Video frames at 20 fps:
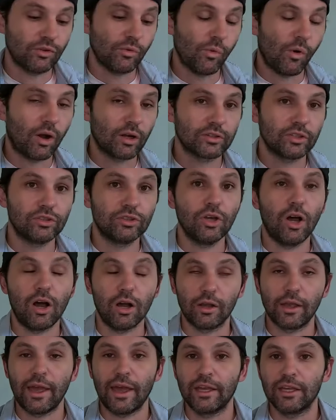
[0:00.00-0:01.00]
to walk the
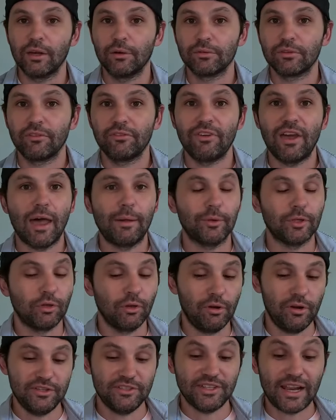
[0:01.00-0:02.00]
dog, hang out with the family,
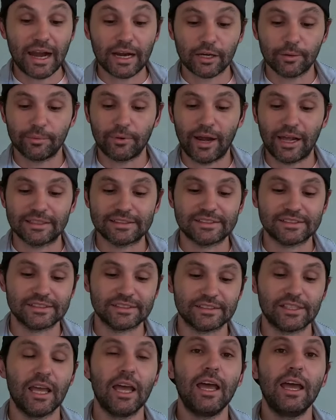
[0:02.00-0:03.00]
go to soccer
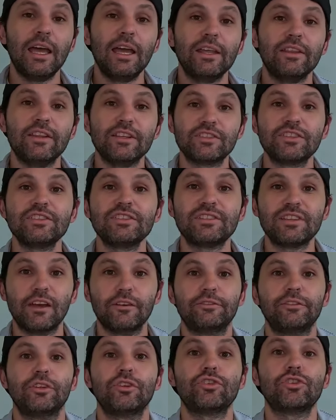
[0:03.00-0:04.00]
practices. This is
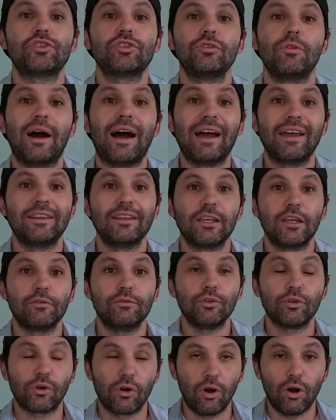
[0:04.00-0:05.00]
definitely a shoe. I think if
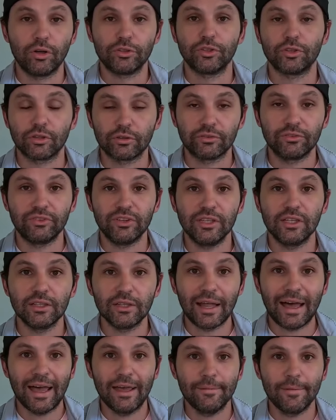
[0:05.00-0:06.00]
you're on your feet a
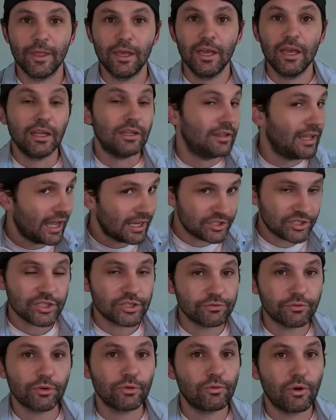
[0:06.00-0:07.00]
lot, not
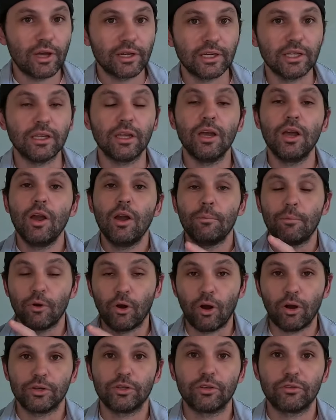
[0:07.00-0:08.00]
just for running, but
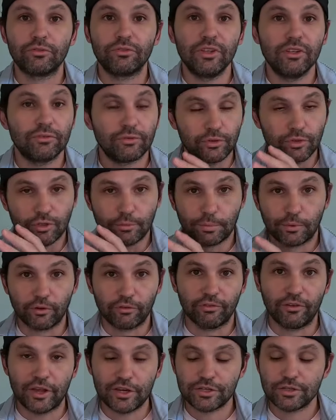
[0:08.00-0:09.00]
on your feet for your
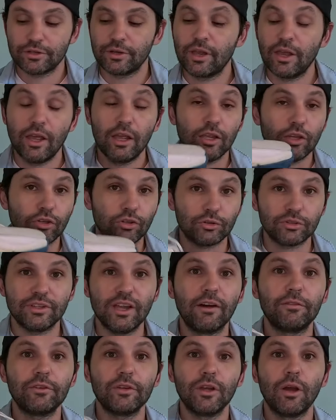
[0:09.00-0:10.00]
profession, you're
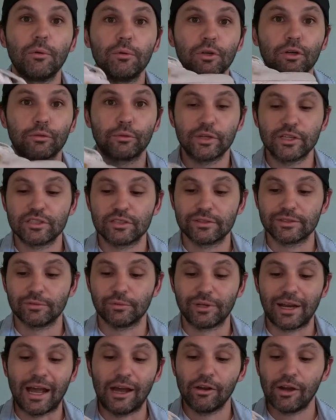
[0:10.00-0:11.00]
definitely going to reach this
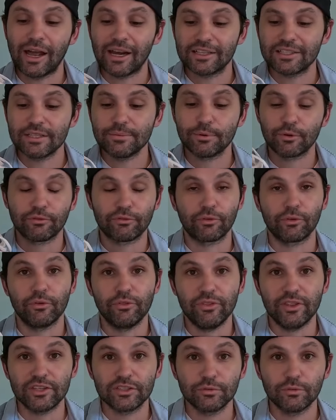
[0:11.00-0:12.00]
one. I would actually prefer
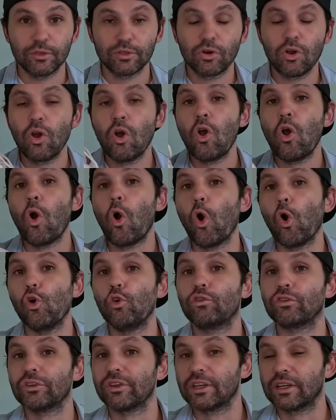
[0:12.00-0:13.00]
this one
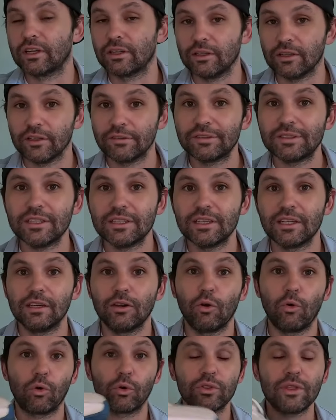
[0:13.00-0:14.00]
over the Clifton
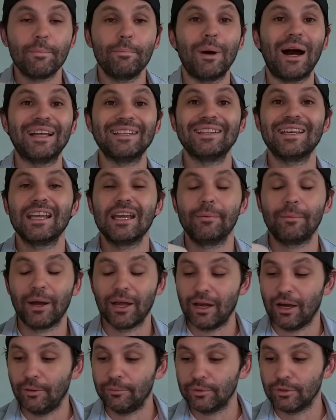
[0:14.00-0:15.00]
or the Bondi, in
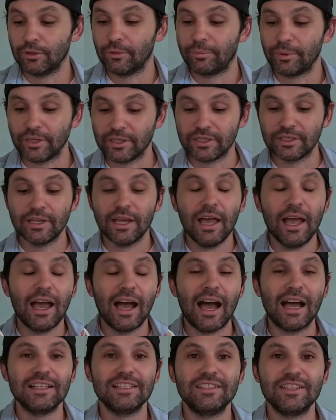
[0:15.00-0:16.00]
my humble opinion.
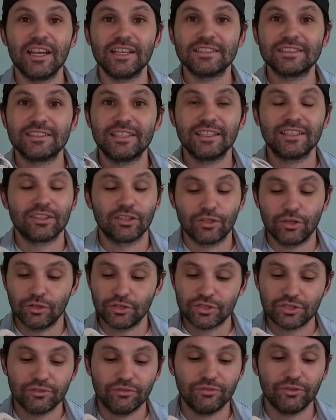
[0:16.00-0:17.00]
I just think the
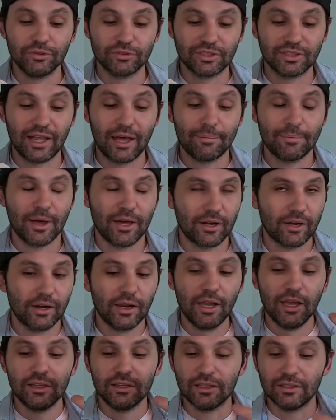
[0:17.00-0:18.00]
cushion feels a lot
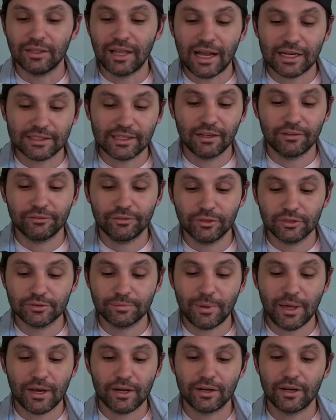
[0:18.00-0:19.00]
better. The lockdown feels
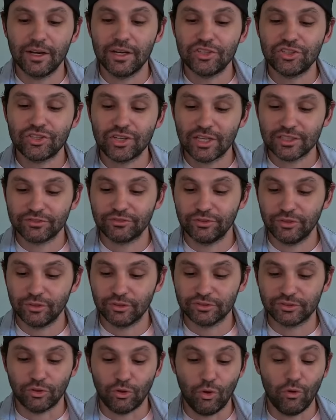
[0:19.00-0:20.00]
better. It just
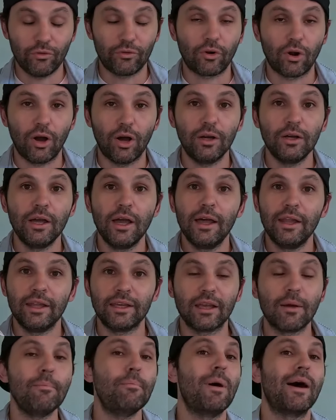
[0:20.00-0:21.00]
feels overall
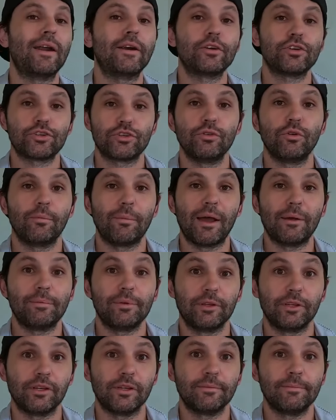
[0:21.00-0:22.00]
like a better shoe in my
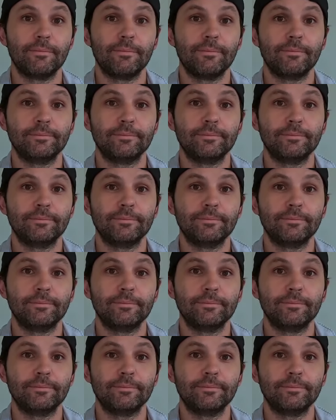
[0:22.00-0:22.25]
opinion.